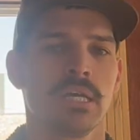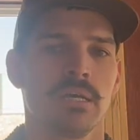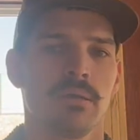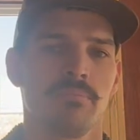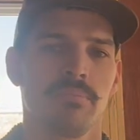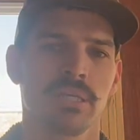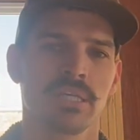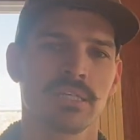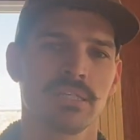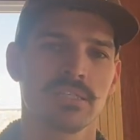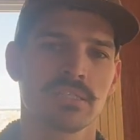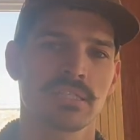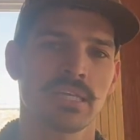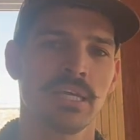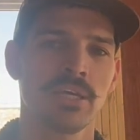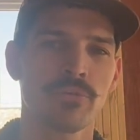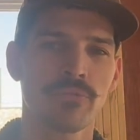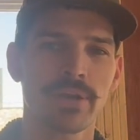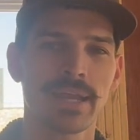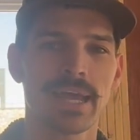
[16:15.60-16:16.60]
Because
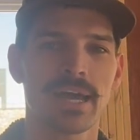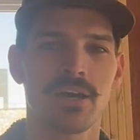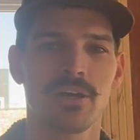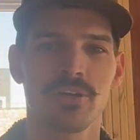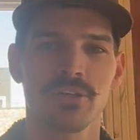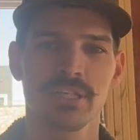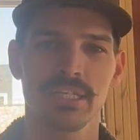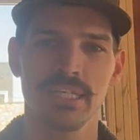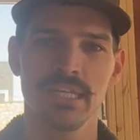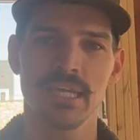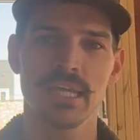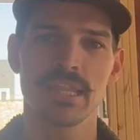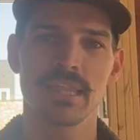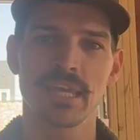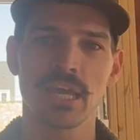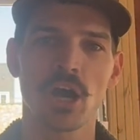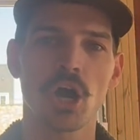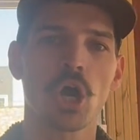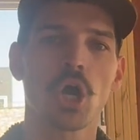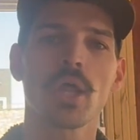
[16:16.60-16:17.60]
in reality, they
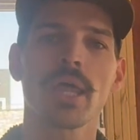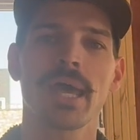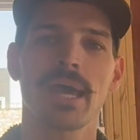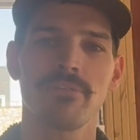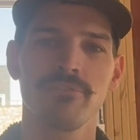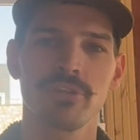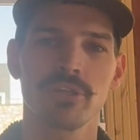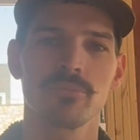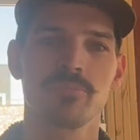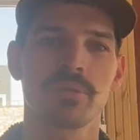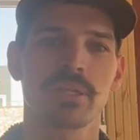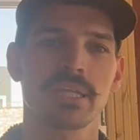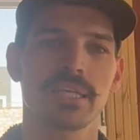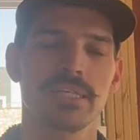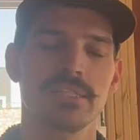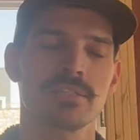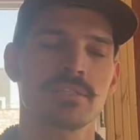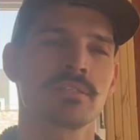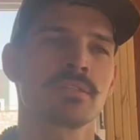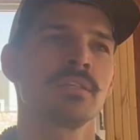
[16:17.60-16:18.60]
all have their
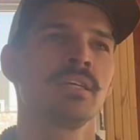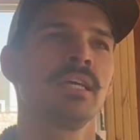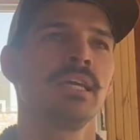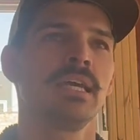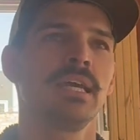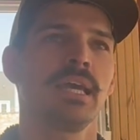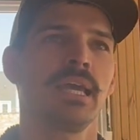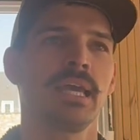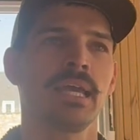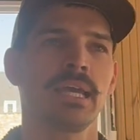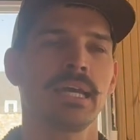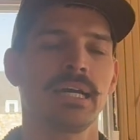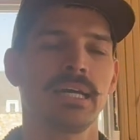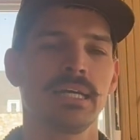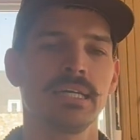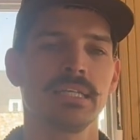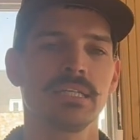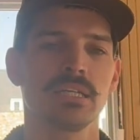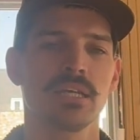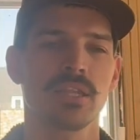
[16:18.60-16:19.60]
place.
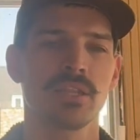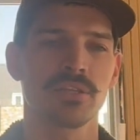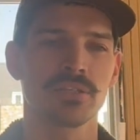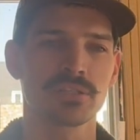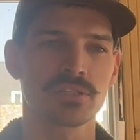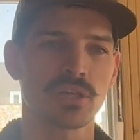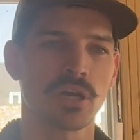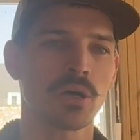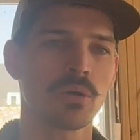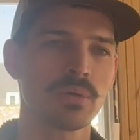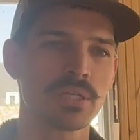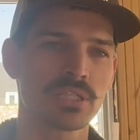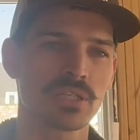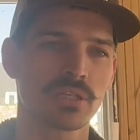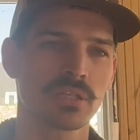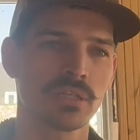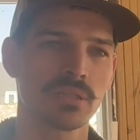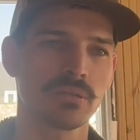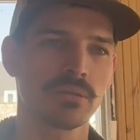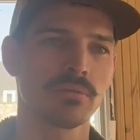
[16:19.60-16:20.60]
And there
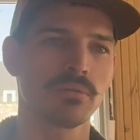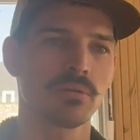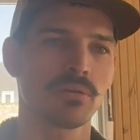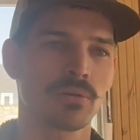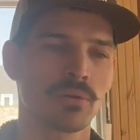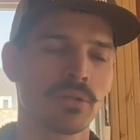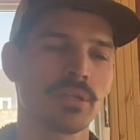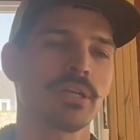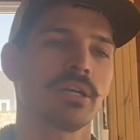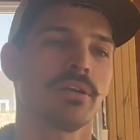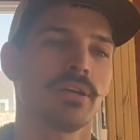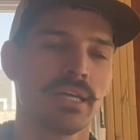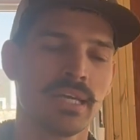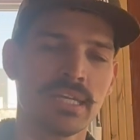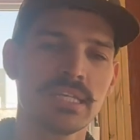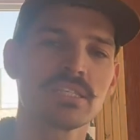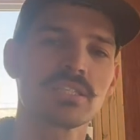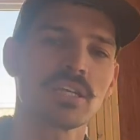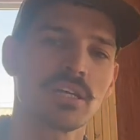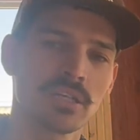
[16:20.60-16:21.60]

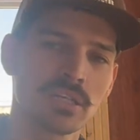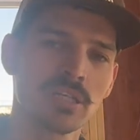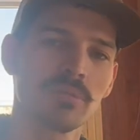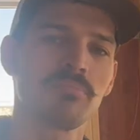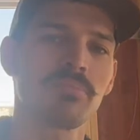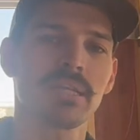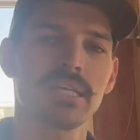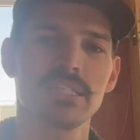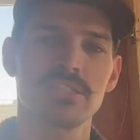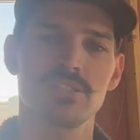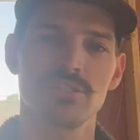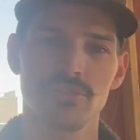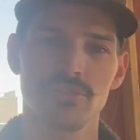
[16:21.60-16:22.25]
is a good place to